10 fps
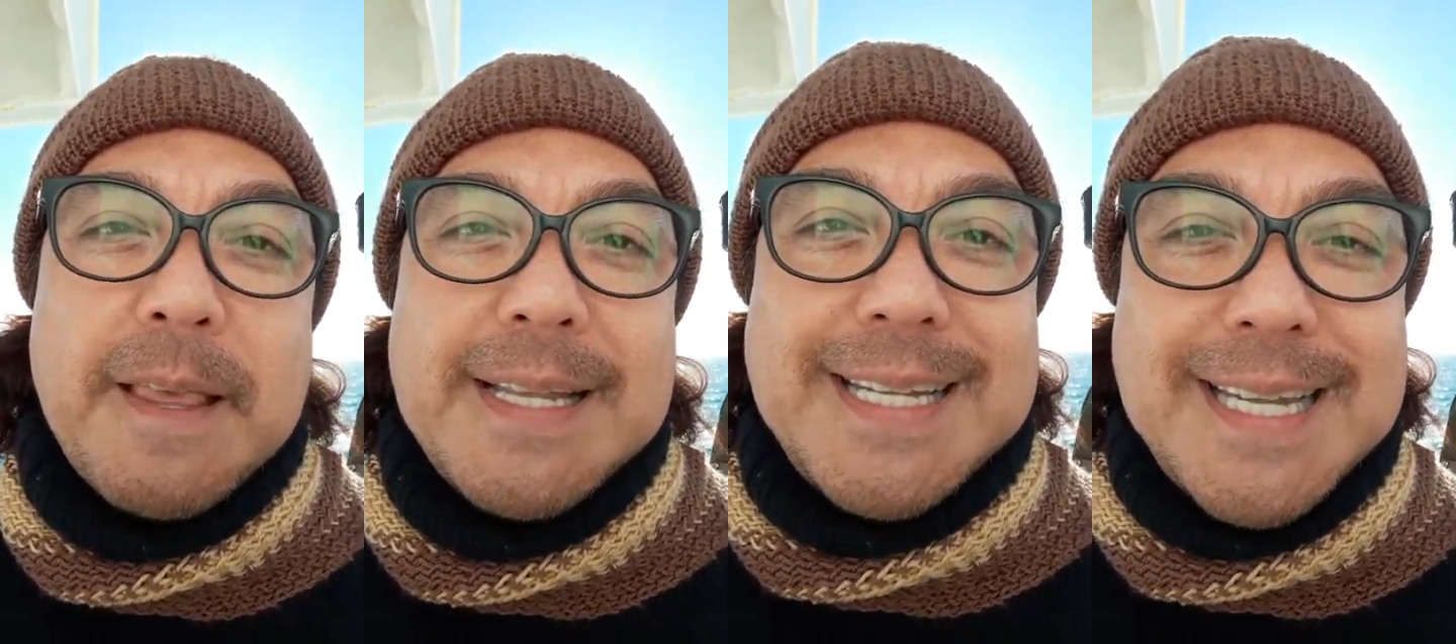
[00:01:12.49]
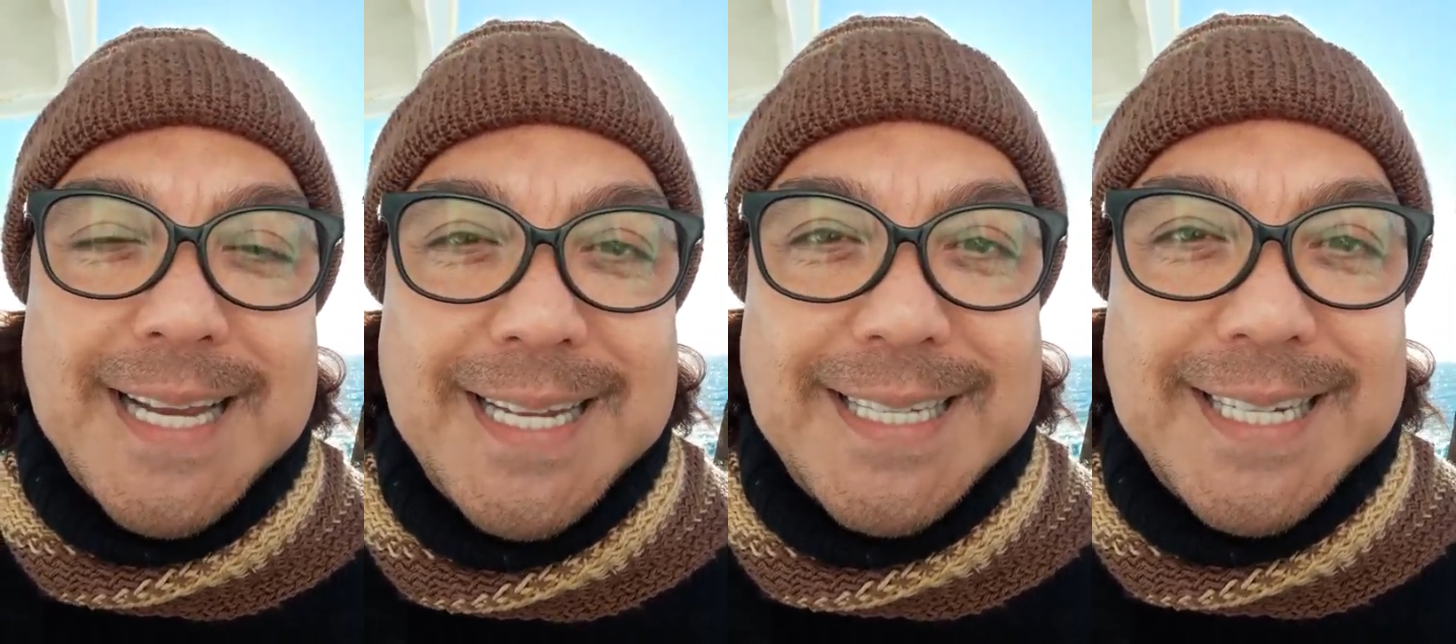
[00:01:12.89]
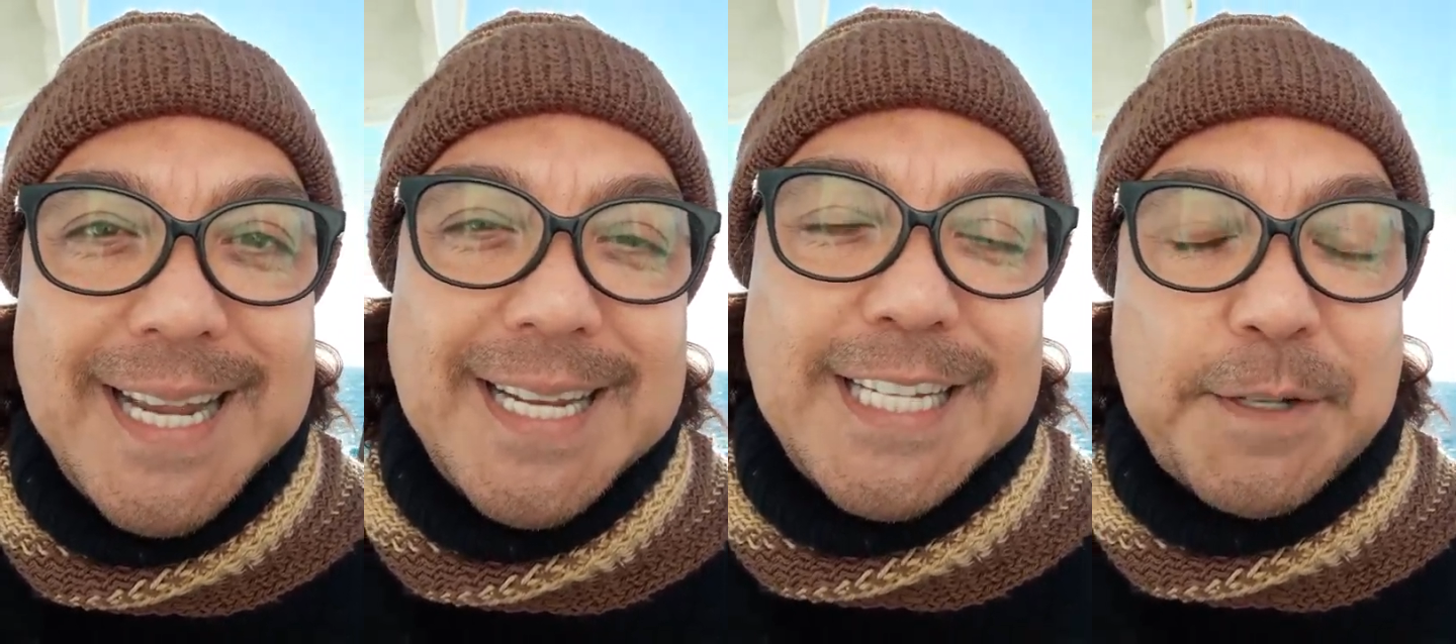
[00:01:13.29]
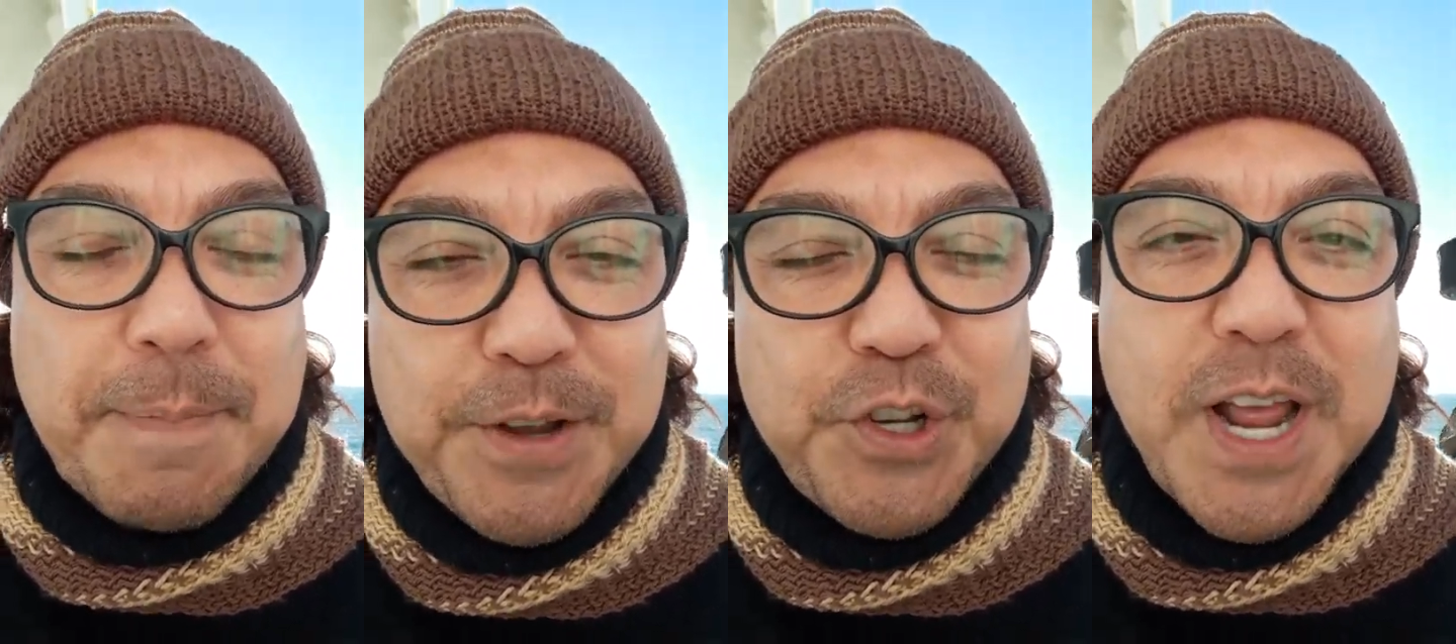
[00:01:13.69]
studies in
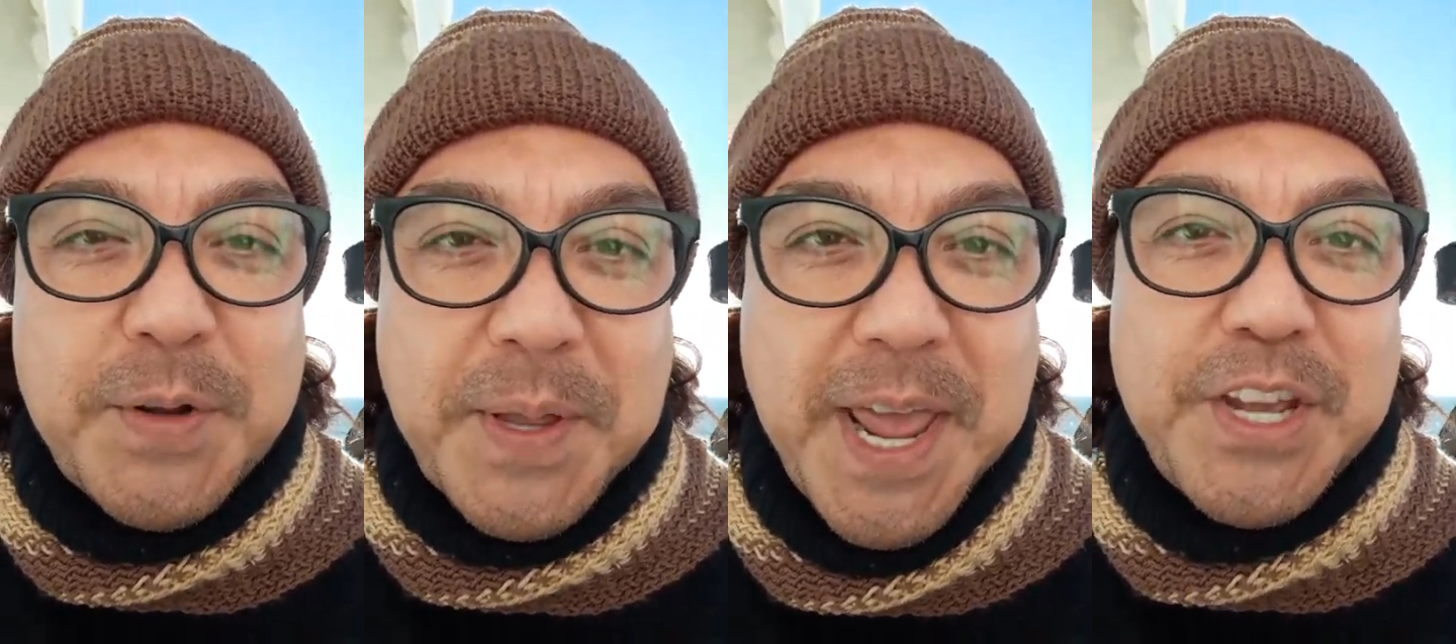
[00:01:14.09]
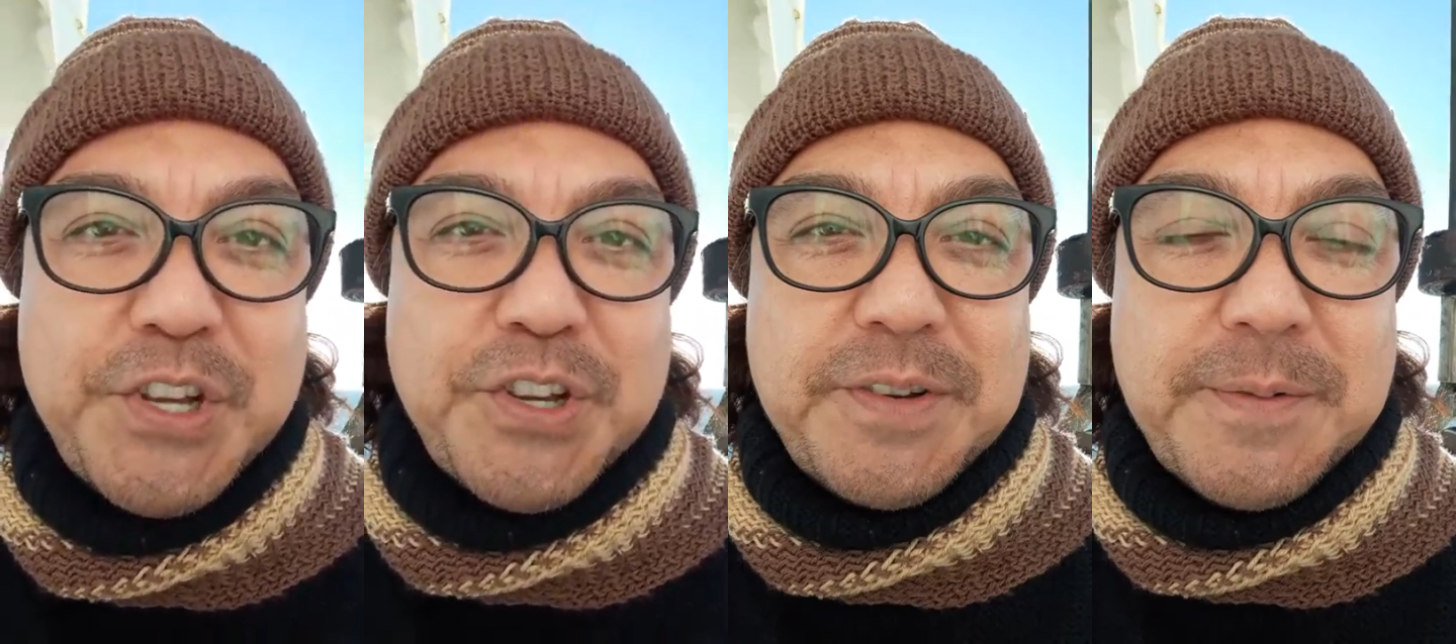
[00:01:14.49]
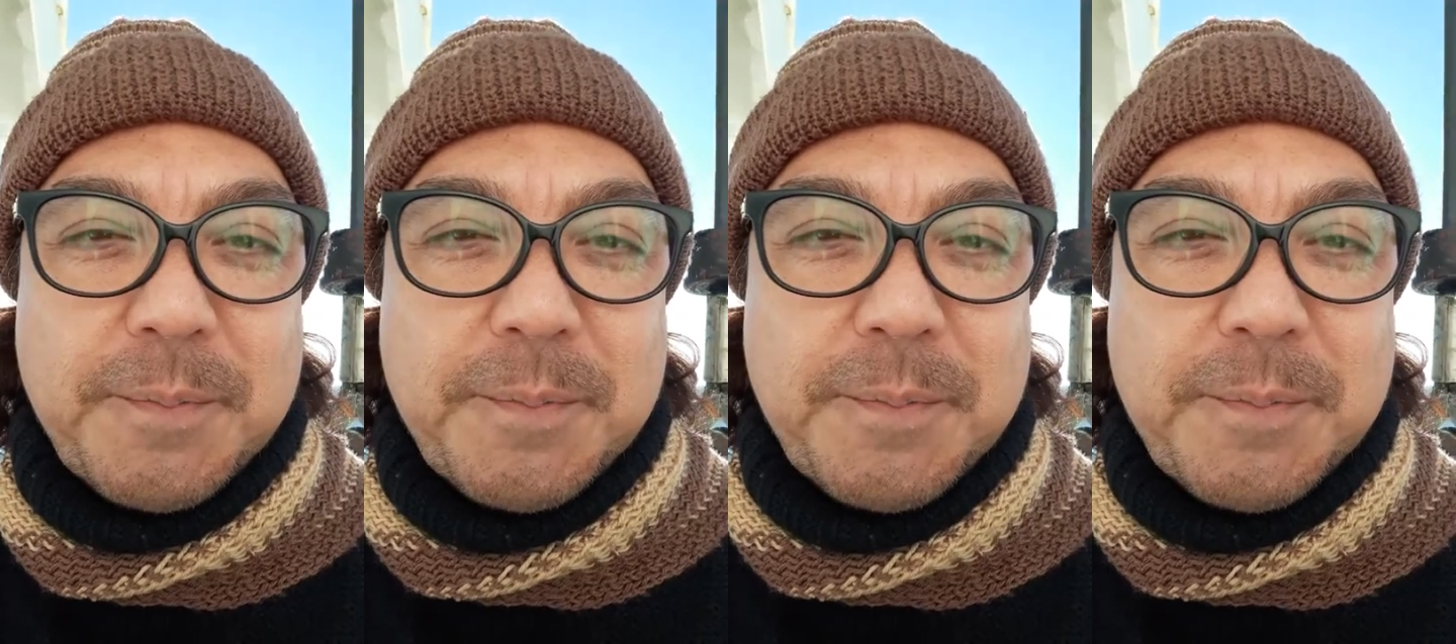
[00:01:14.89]
special education.